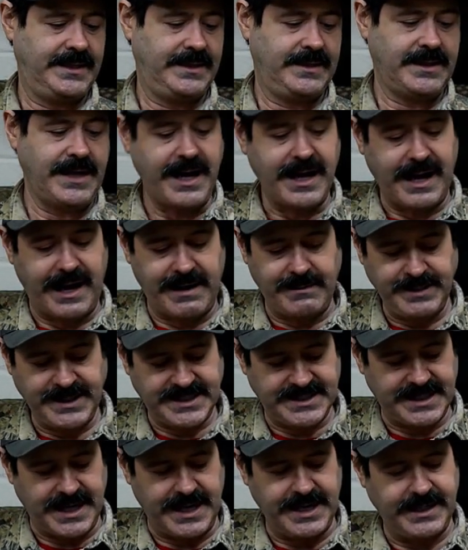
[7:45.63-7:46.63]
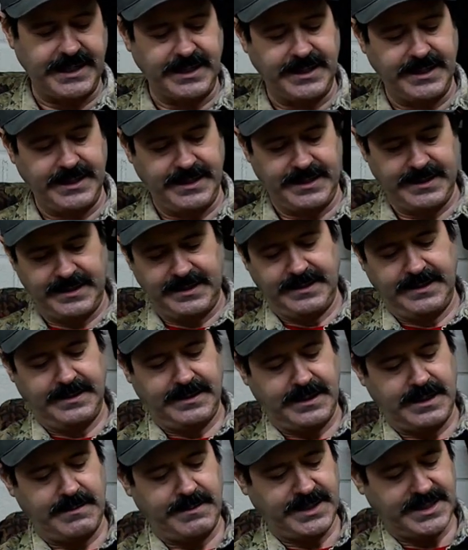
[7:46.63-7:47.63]
Yeah, I'm excited.
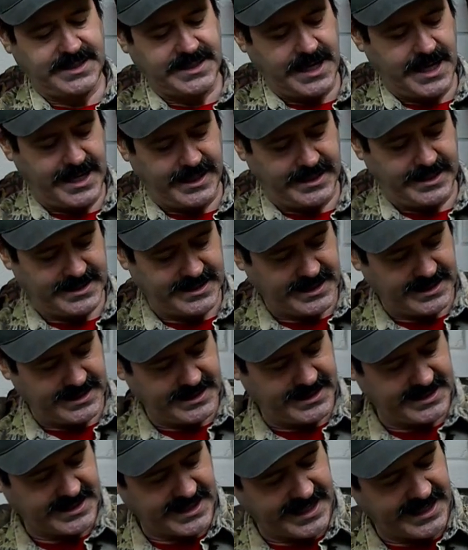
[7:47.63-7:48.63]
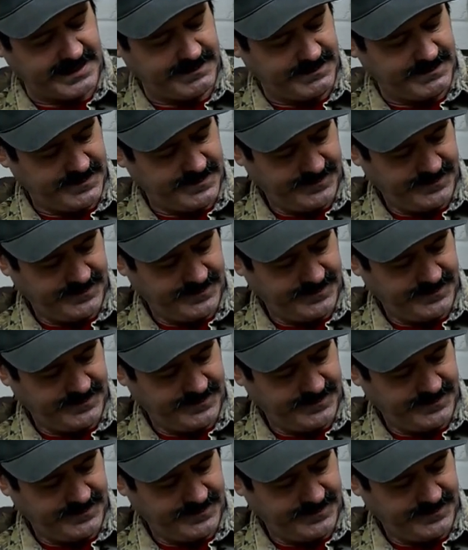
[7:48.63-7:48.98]
It's got the same